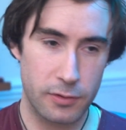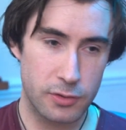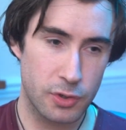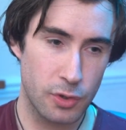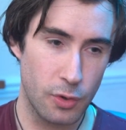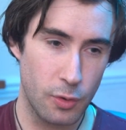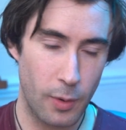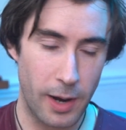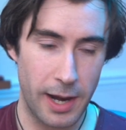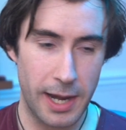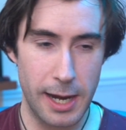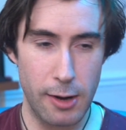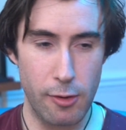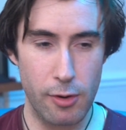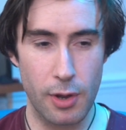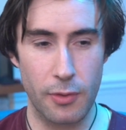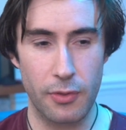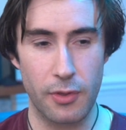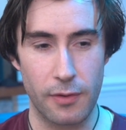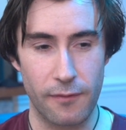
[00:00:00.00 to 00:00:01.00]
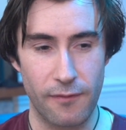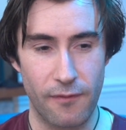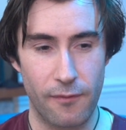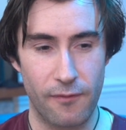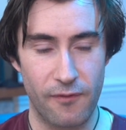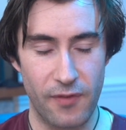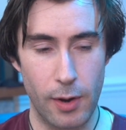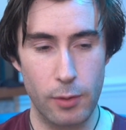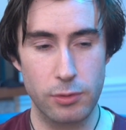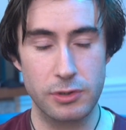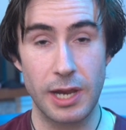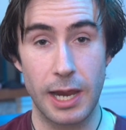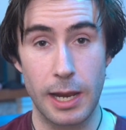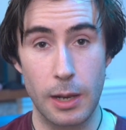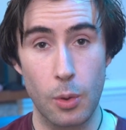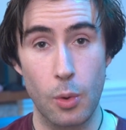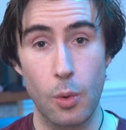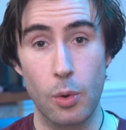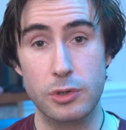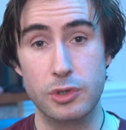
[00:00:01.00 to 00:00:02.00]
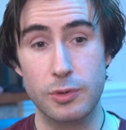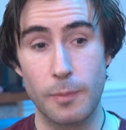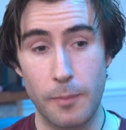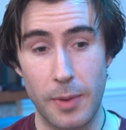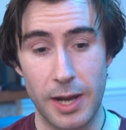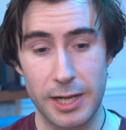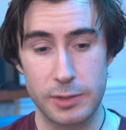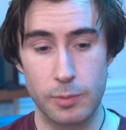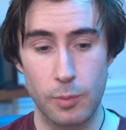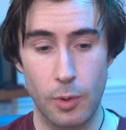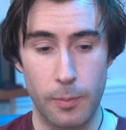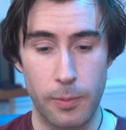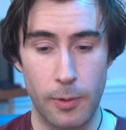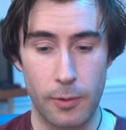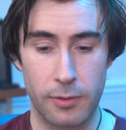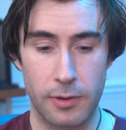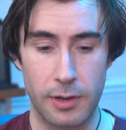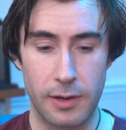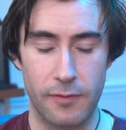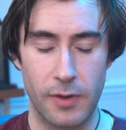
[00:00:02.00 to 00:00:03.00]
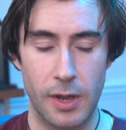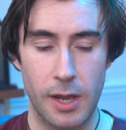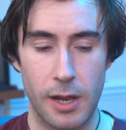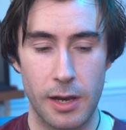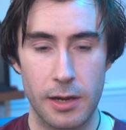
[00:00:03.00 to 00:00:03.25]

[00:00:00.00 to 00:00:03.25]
to an area that felt and looked much more positive.